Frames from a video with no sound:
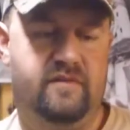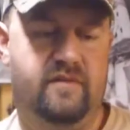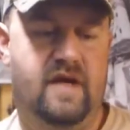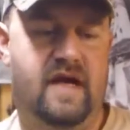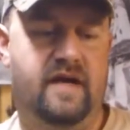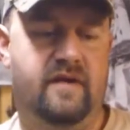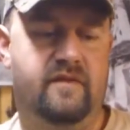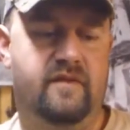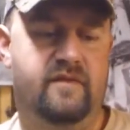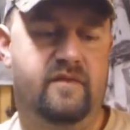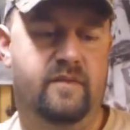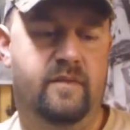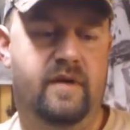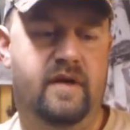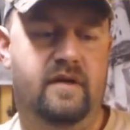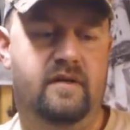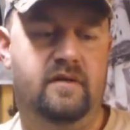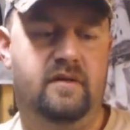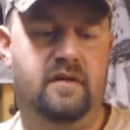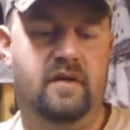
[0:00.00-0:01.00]
a Rock River
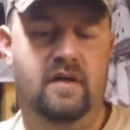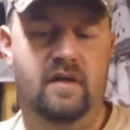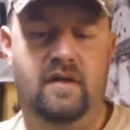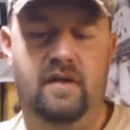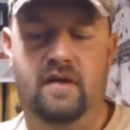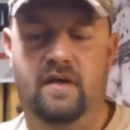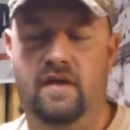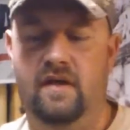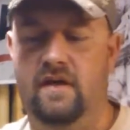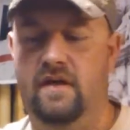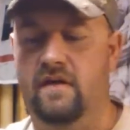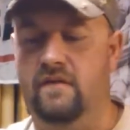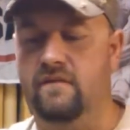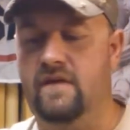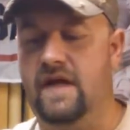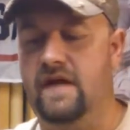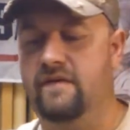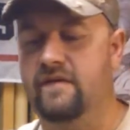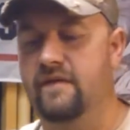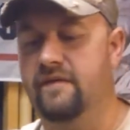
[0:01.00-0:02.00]
barrel.
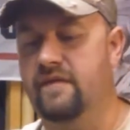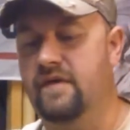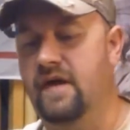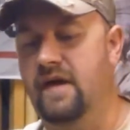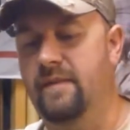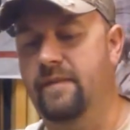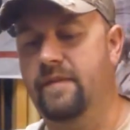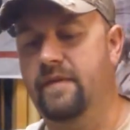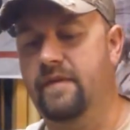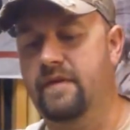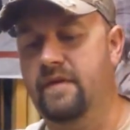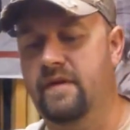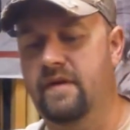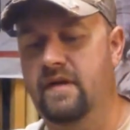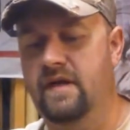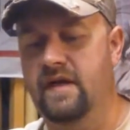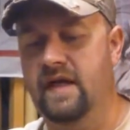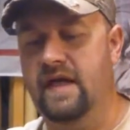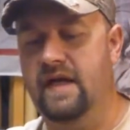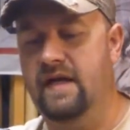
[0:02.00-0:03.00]
Rock River upper.
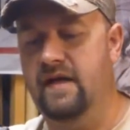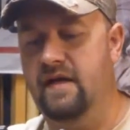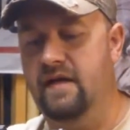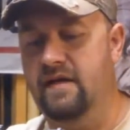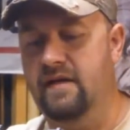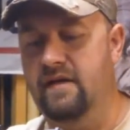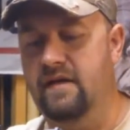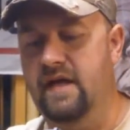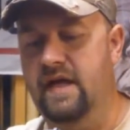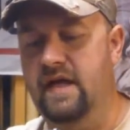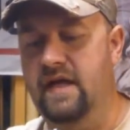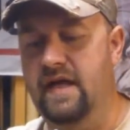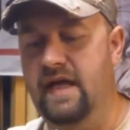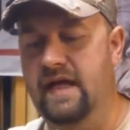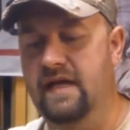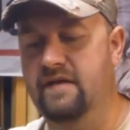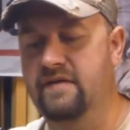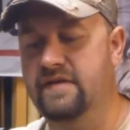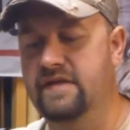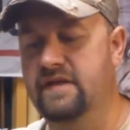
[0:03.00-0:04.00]
I got a
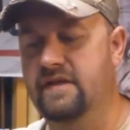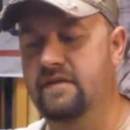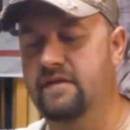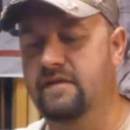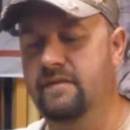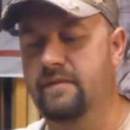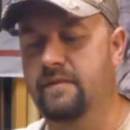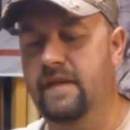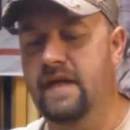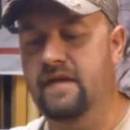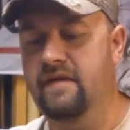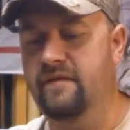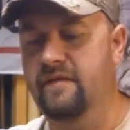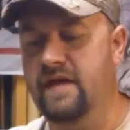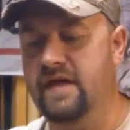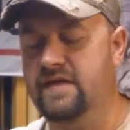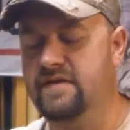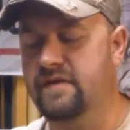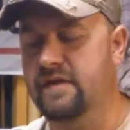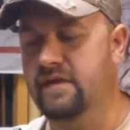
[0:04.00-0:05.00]
Anderson
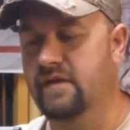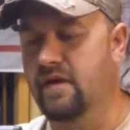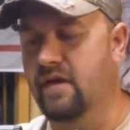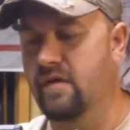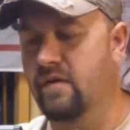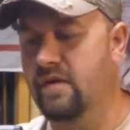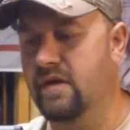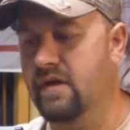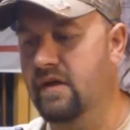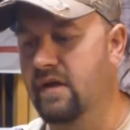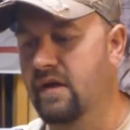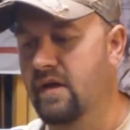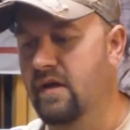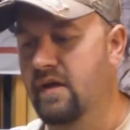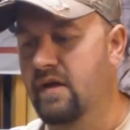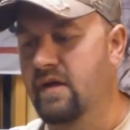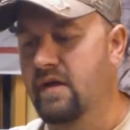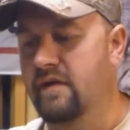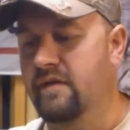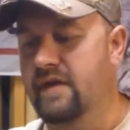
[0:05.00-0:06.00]
manufacturing lower
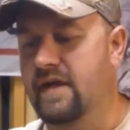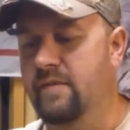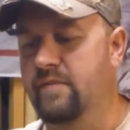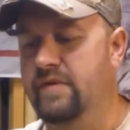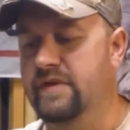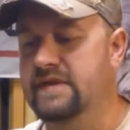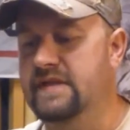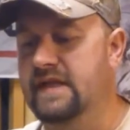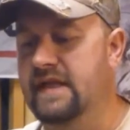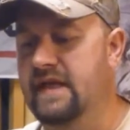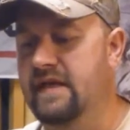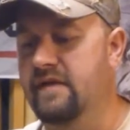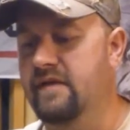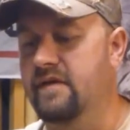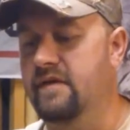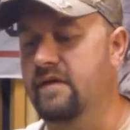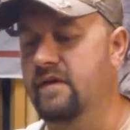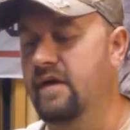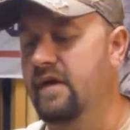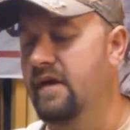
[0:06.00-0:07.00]
that I put
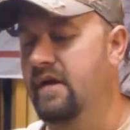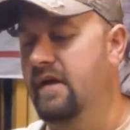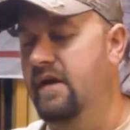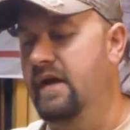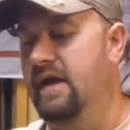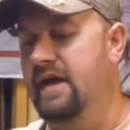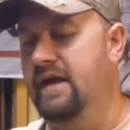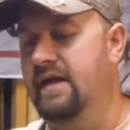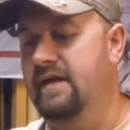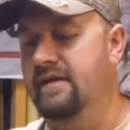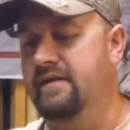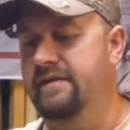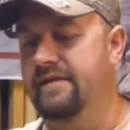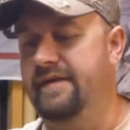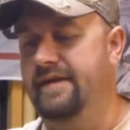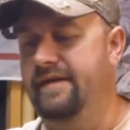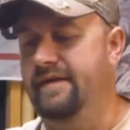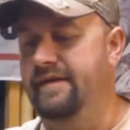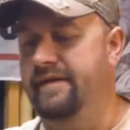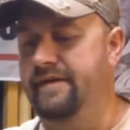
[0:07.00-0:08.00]
together. And
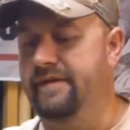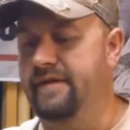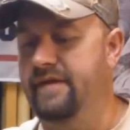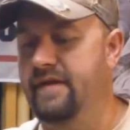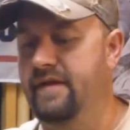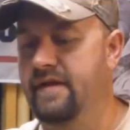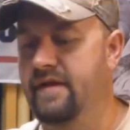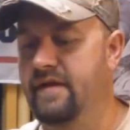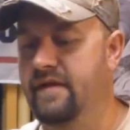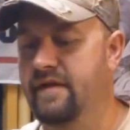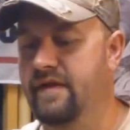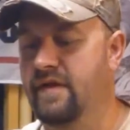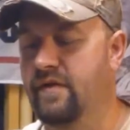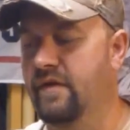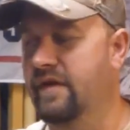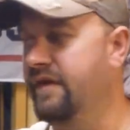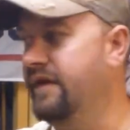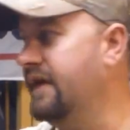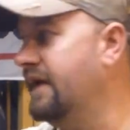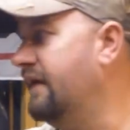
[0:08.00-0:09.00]
the
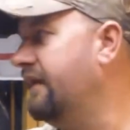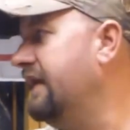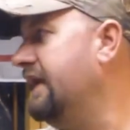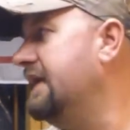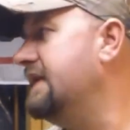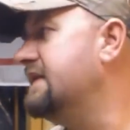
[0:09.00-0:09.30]
only thing on the